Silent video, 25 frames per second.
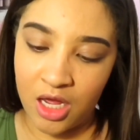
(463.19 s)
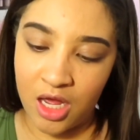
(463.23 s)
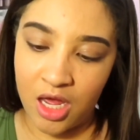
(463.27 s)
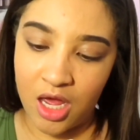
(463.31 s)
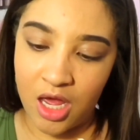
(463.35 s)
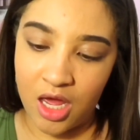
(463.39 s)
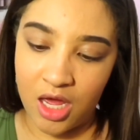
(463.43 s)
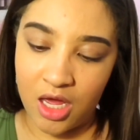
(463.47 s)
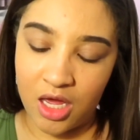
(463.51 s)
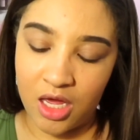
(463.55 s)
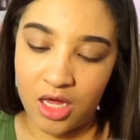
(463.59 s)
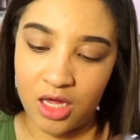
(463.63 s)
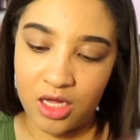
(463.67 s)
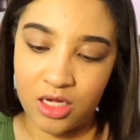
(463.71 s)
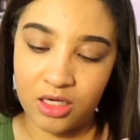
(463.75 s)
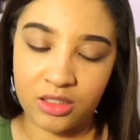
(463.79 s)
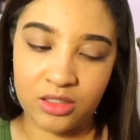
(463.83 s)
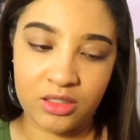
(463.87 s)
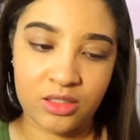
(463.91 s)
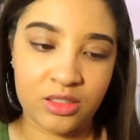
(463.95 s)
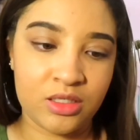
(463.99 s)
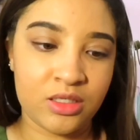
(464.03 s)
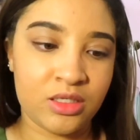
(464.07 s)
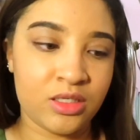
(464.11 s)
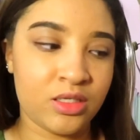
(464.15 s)

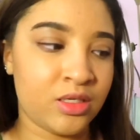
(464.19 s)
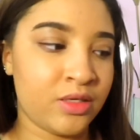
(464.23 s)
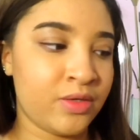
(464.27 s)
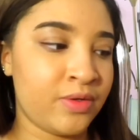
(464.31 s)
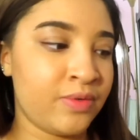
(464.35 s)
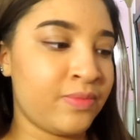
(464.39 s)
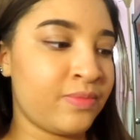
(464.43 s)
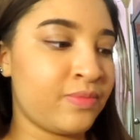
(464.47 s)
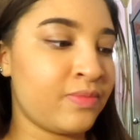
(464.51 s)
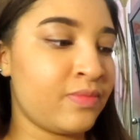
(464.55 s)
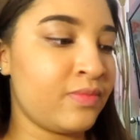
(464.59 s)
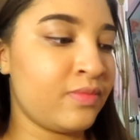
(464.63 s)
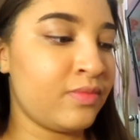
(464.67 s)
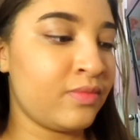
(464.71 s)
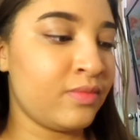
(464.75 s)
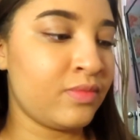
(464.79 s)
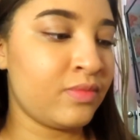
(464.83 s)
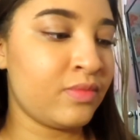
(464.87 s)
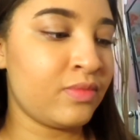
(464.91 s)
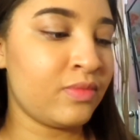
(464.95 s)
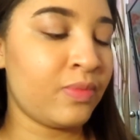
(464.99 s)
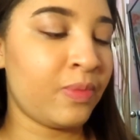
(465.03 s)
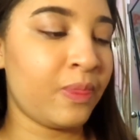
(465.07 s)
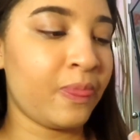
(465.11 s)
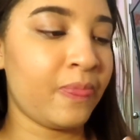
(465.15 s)
And
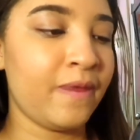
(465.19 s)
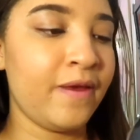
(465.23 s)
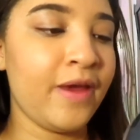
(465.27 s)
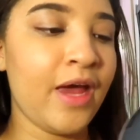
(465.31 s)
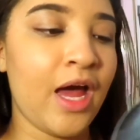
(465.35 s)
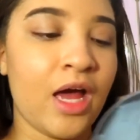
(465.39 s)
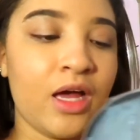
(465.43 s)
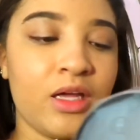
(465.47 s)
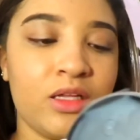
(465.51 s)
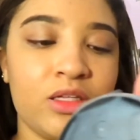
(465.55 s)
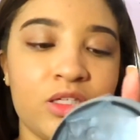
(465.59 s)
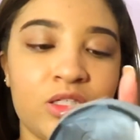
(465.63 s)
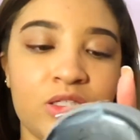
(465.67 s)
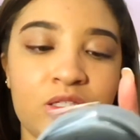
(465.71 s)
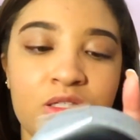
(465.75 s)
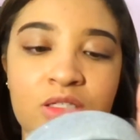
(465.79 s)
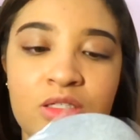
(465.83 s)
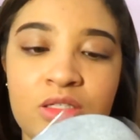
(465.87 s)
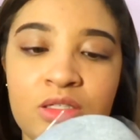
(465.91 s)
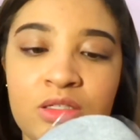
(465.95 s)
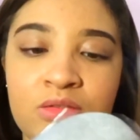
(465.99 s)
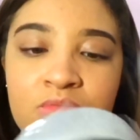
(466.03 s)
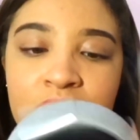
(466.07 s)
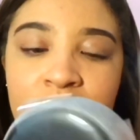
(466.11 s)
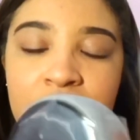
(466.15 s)
yeah, it
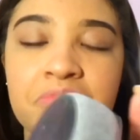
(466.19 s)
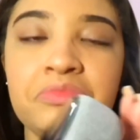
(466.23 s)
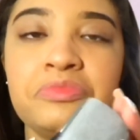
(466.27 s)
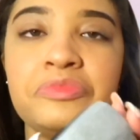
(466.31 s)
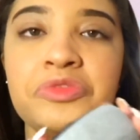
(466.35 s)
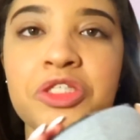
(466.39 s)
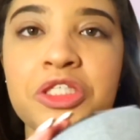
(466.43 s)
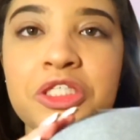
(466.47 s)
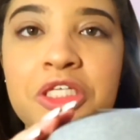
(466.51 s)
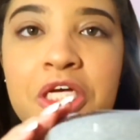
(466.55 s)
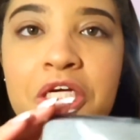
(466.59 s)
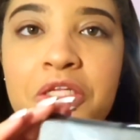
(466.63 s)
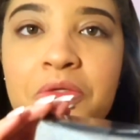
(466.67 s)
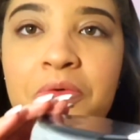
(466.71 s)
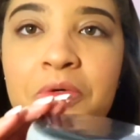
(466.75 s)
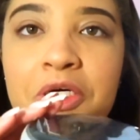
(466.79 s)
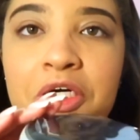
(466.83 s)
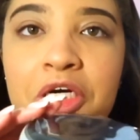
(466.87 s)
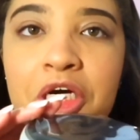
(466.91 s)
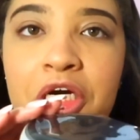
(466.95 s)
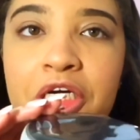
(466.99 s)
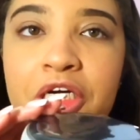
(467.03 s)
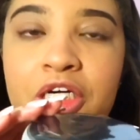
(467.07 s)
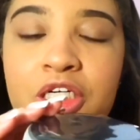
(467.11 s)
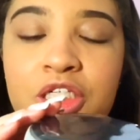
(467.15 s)
looks just like the one in
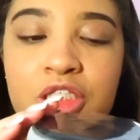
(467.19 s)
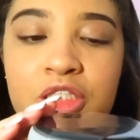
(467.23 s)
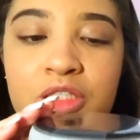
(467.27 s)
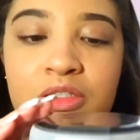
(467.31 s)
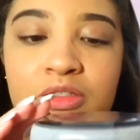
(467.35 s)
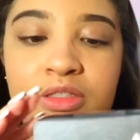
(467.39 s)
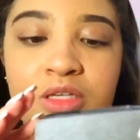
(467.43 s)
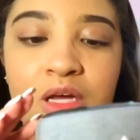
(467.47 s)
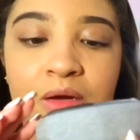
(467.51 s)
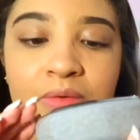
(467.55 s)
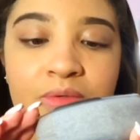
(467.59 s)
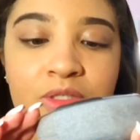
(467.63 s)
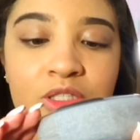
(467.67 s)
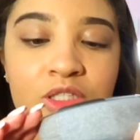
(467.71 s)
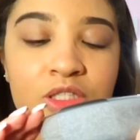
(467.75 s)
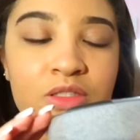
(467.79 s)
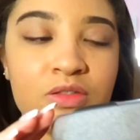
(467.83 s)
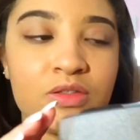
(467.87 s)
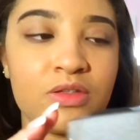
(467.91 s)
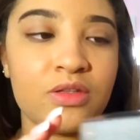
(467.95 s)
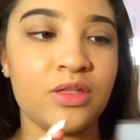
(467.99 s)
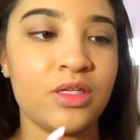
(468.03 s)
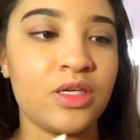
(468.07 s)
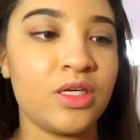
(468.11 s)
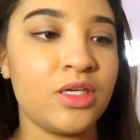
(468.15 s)
our kitchen. So it's just
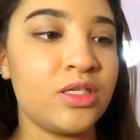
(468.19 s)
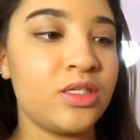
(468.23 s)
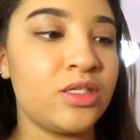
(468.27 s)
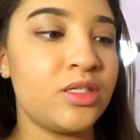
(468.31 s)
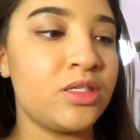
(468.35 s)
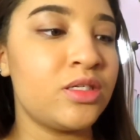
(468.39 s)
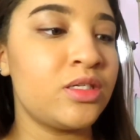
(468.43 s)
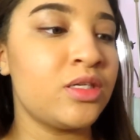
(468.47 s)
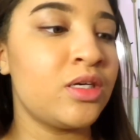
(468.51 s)
this.